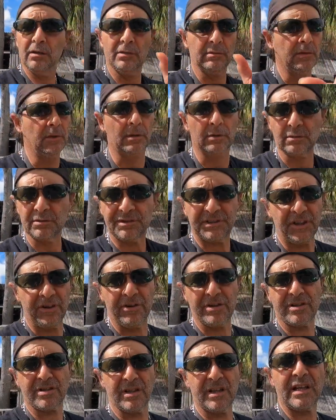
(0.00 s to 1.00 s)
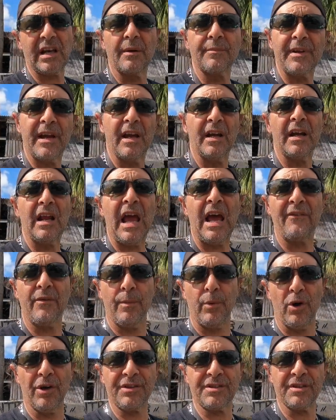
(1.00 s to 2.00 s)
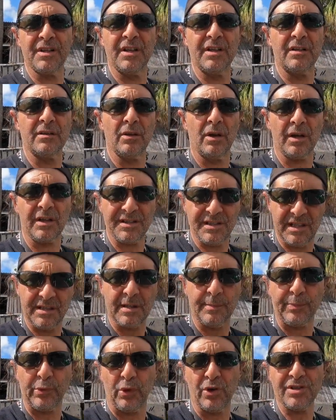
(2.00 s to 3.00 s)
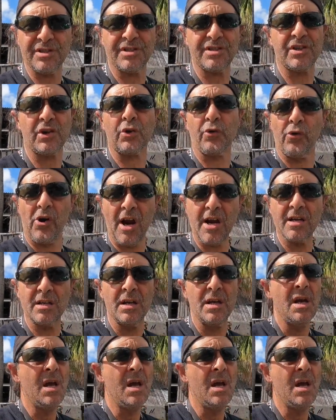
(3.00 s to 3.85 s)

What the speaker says: Look, seriously, come down, have a bite to eat. Like I said, the prices are great.